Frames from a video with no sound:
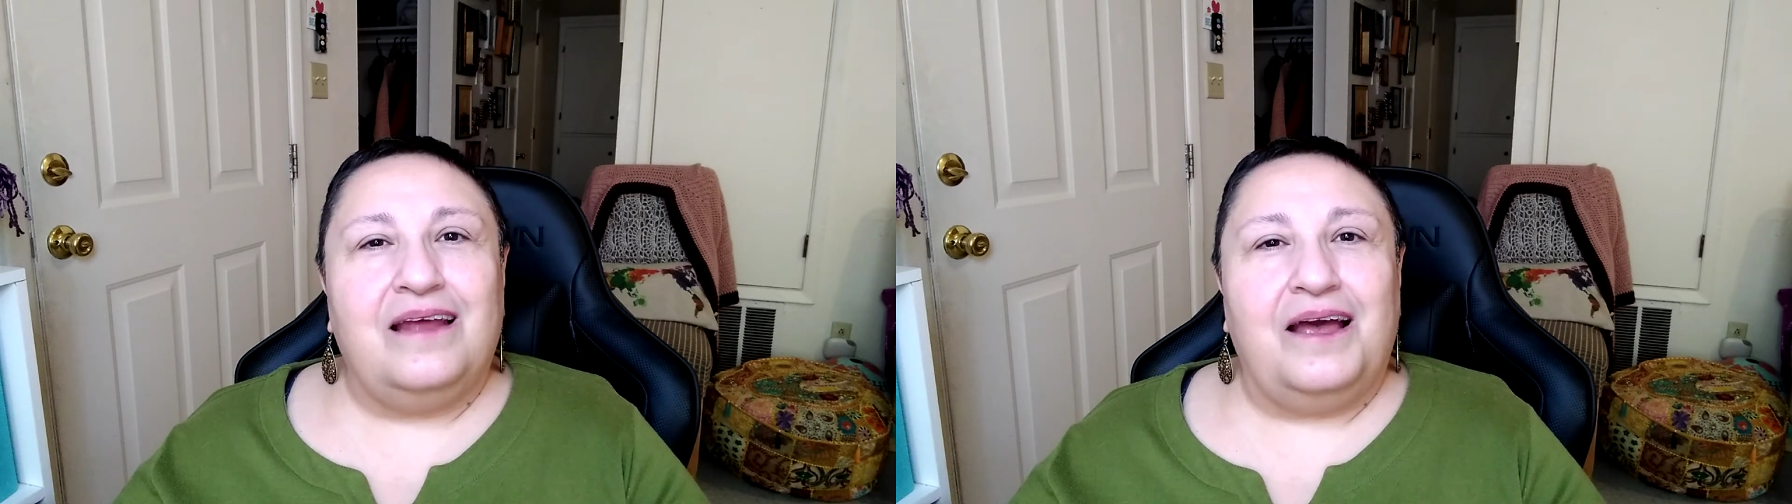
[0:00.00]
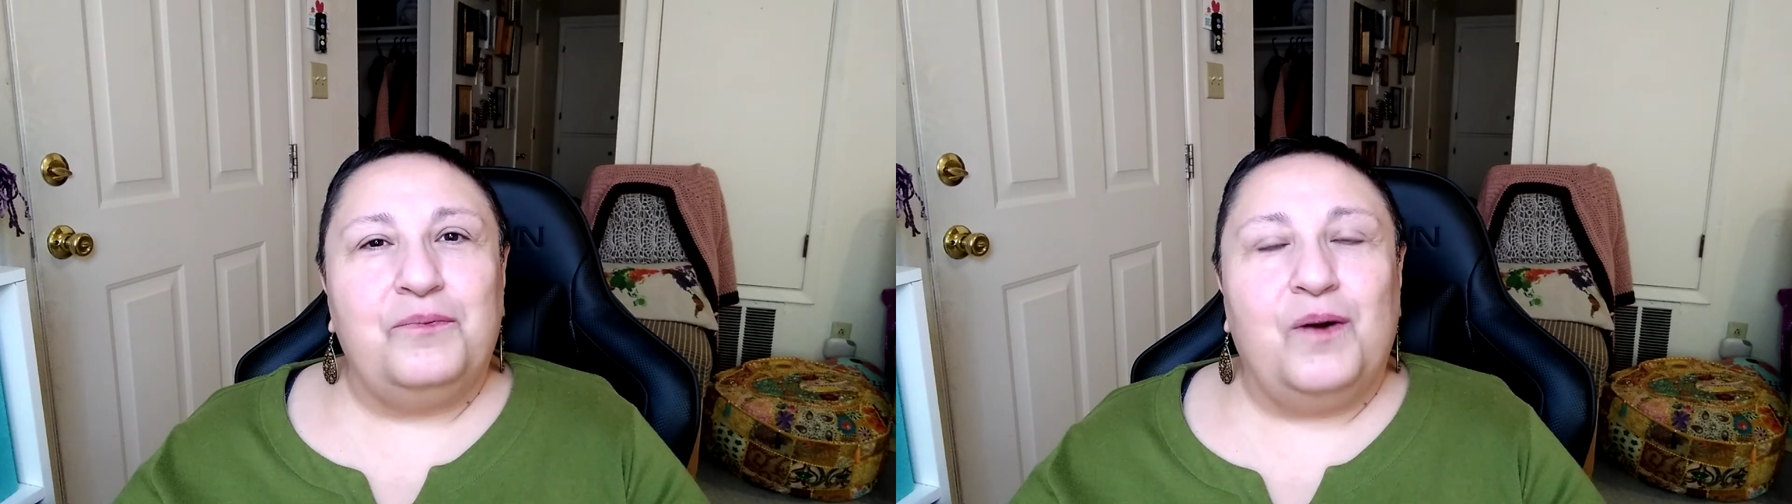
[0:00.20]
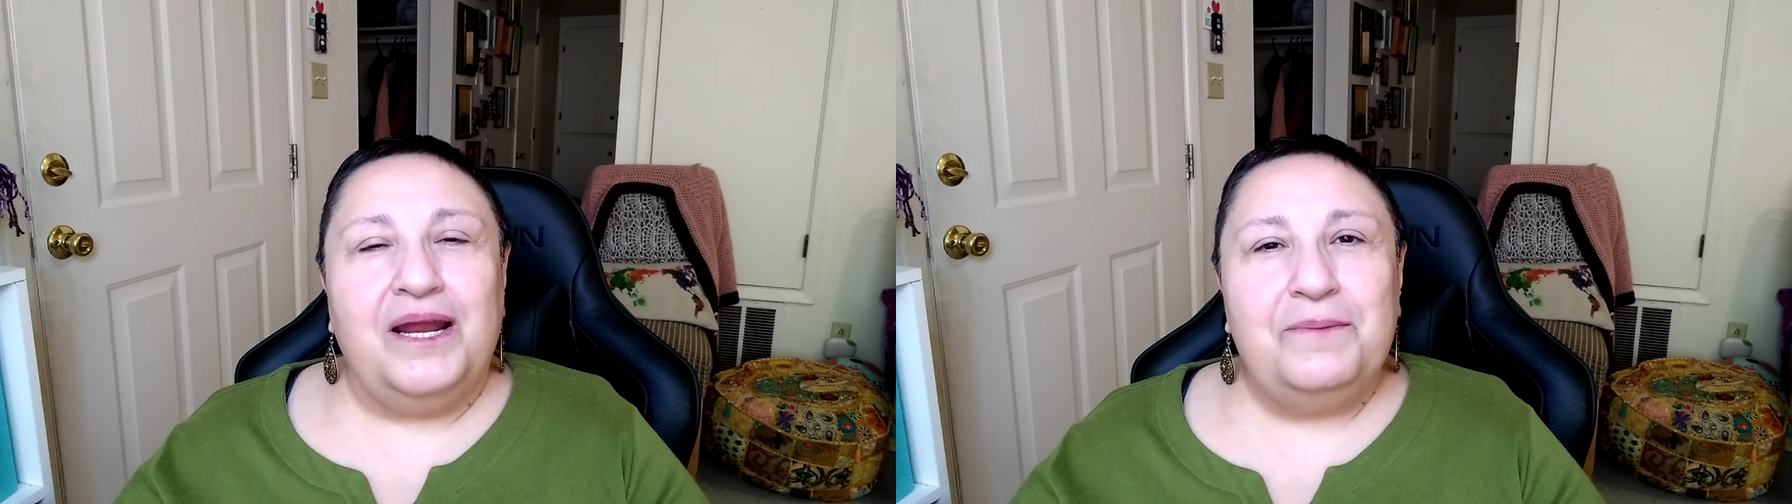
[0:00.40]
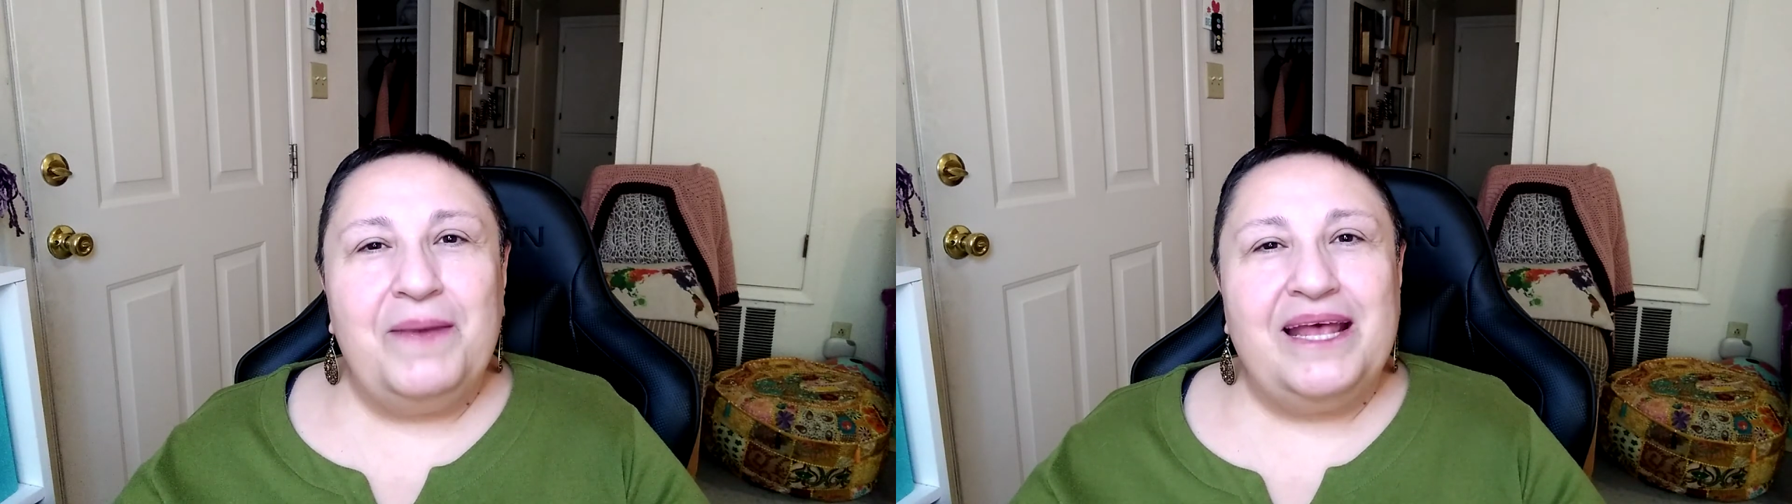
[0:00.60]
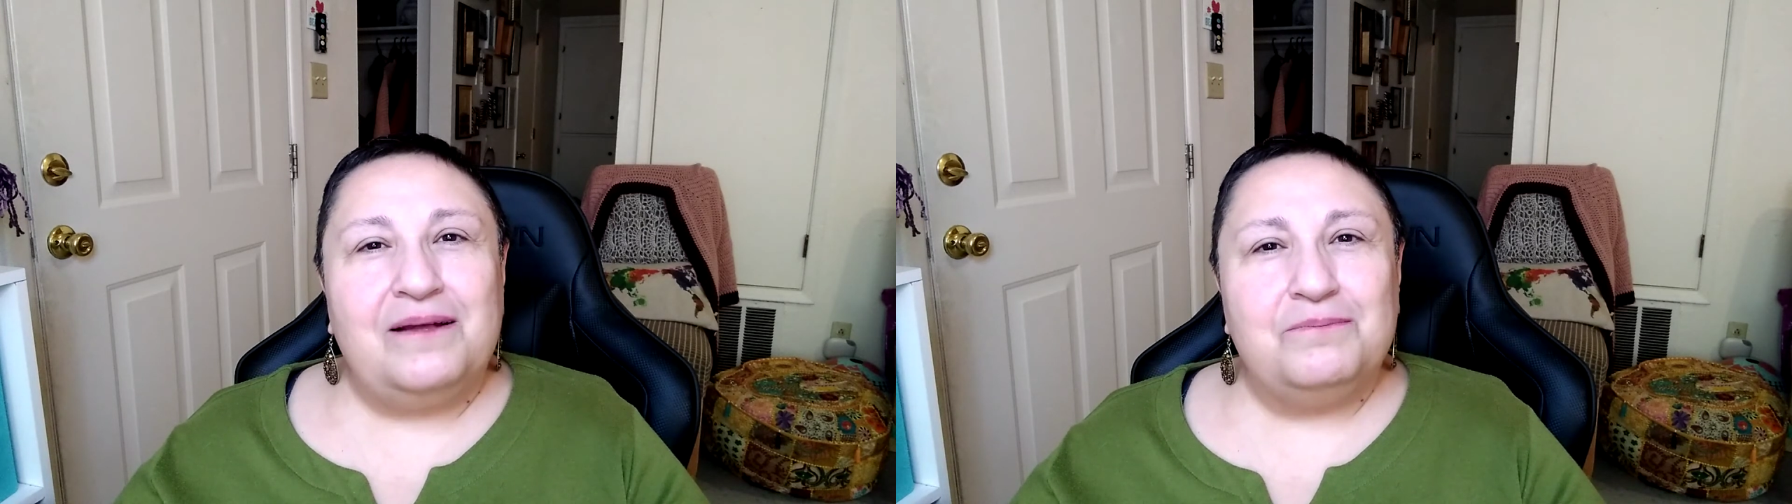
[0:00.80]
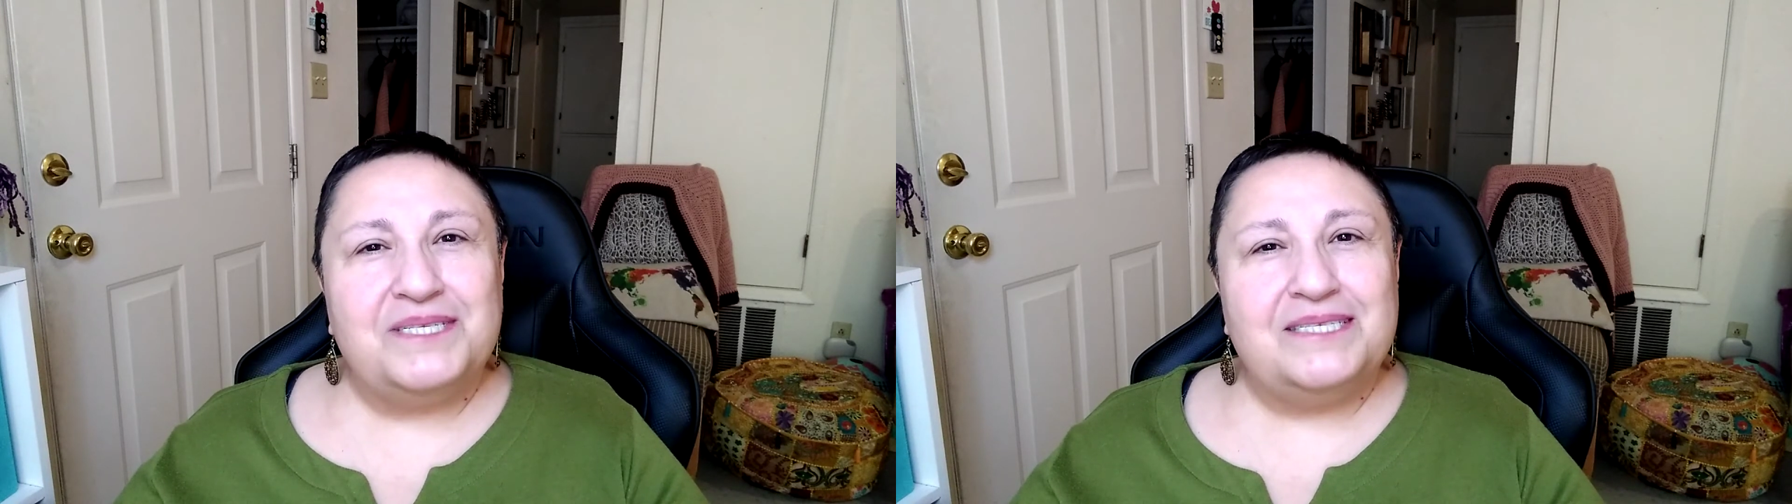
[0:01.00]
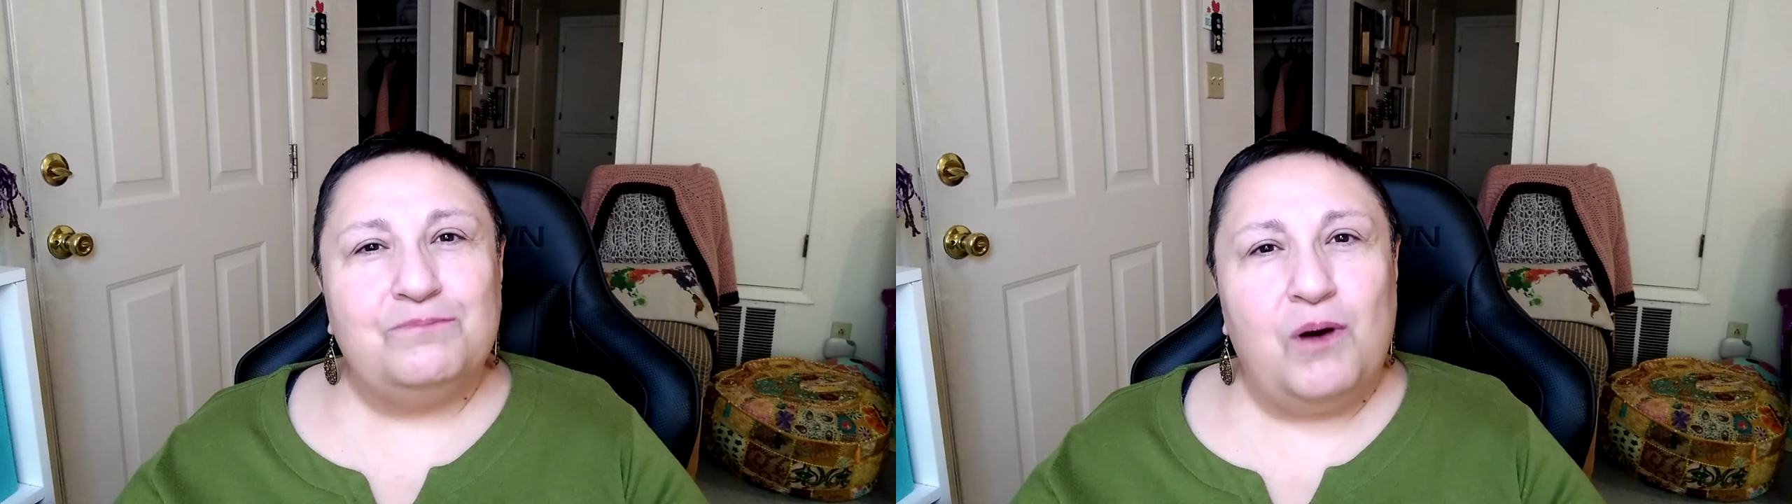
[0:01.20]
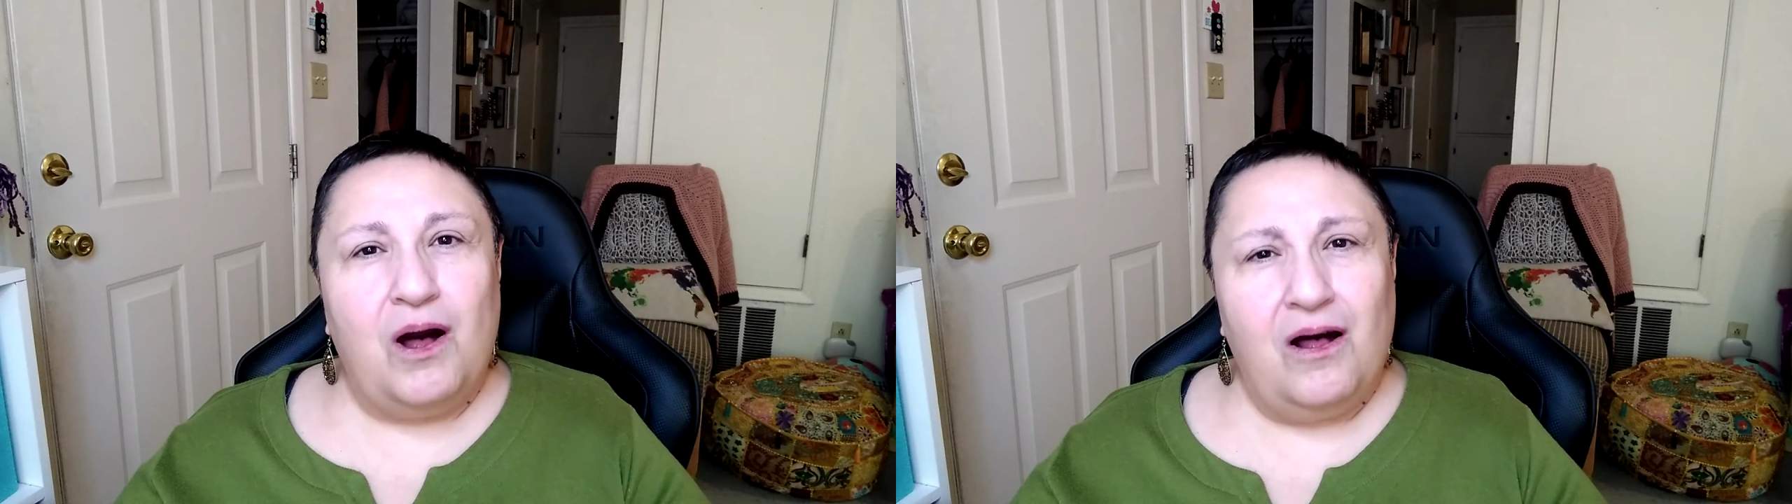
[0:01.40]
I want to make them
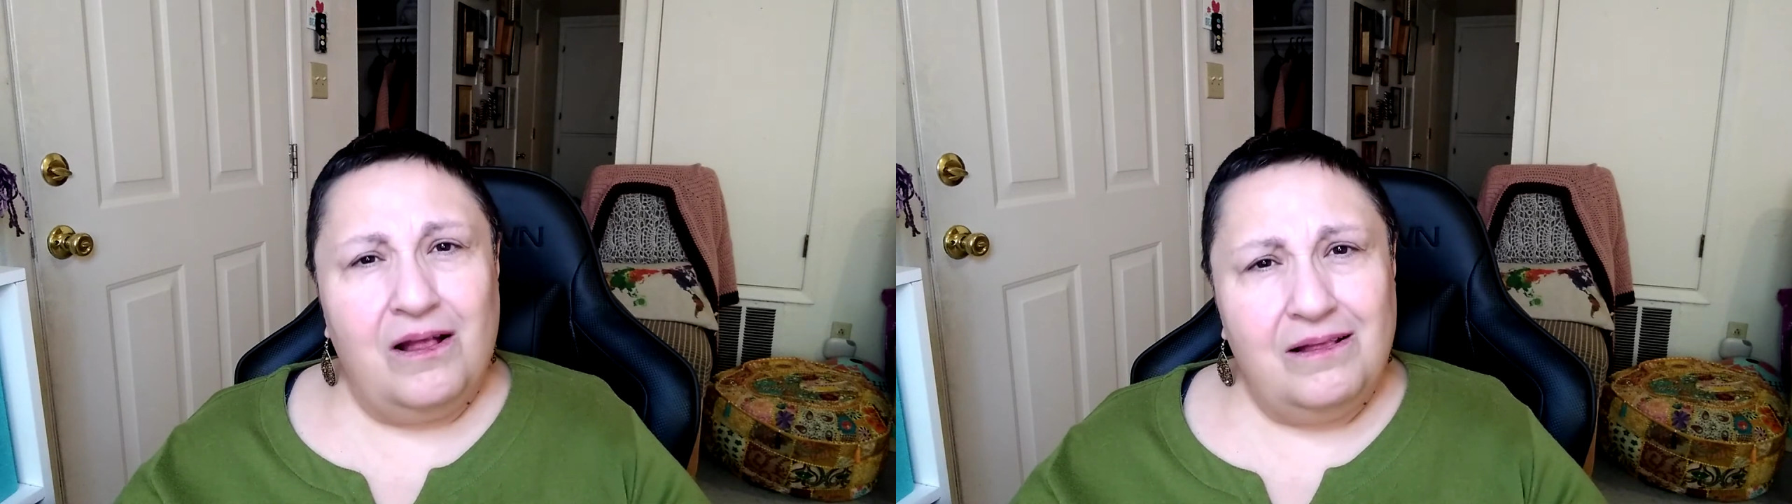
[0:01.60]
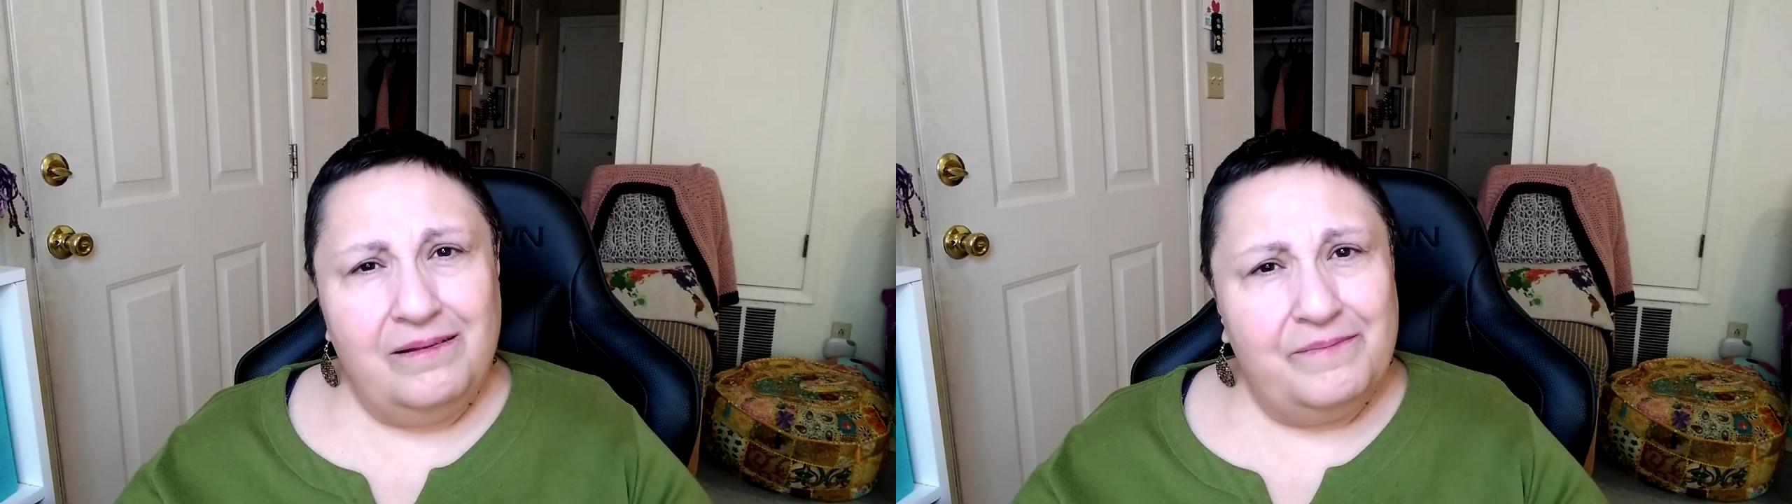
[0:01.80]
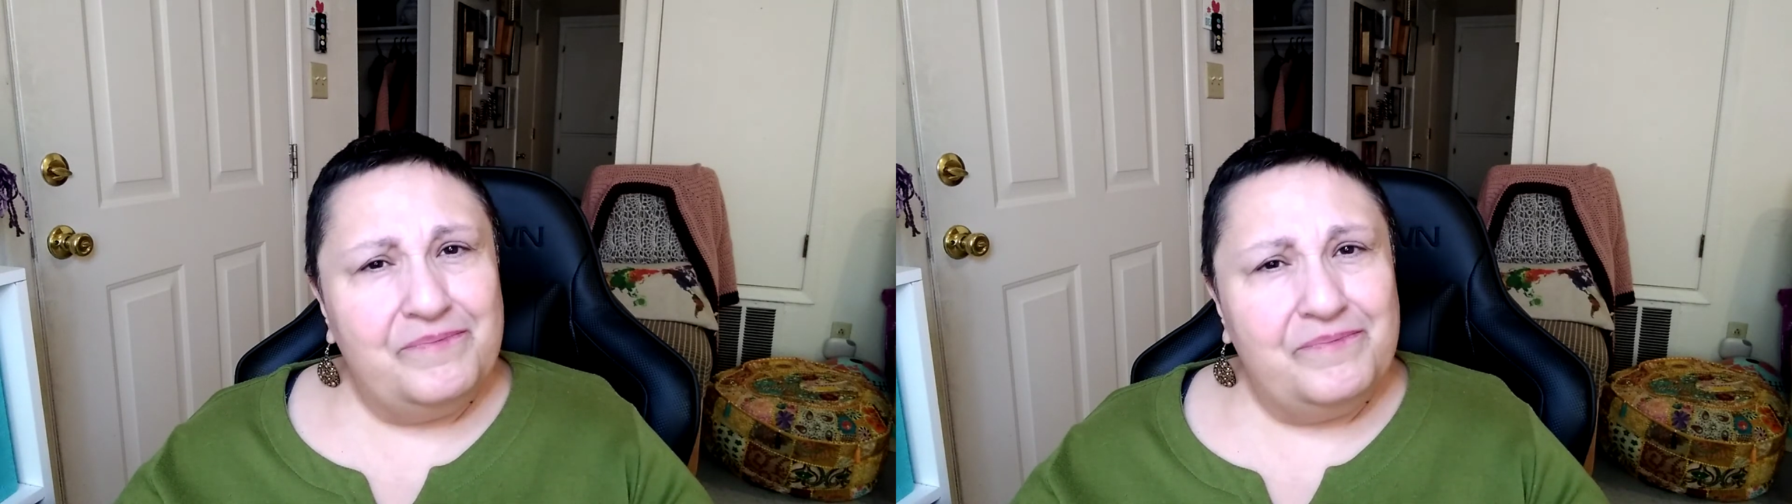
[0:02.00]
small,